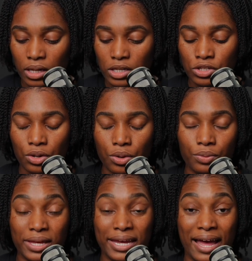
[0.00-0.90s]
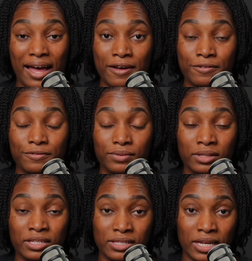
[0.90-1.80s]
So they have
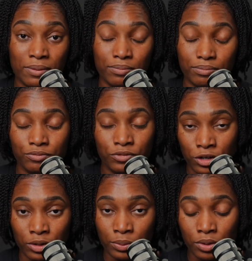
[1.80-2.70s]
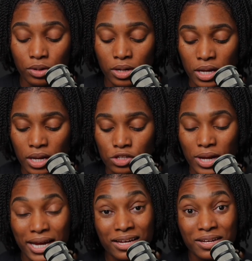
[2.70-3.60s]
the same variable. So
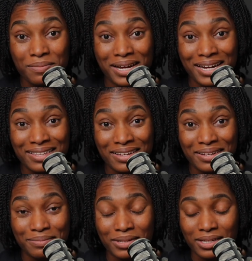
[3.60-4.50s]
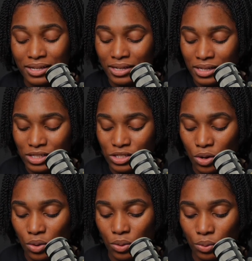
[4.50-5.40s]
I can combine them.
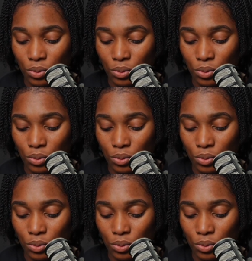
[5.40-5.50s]
So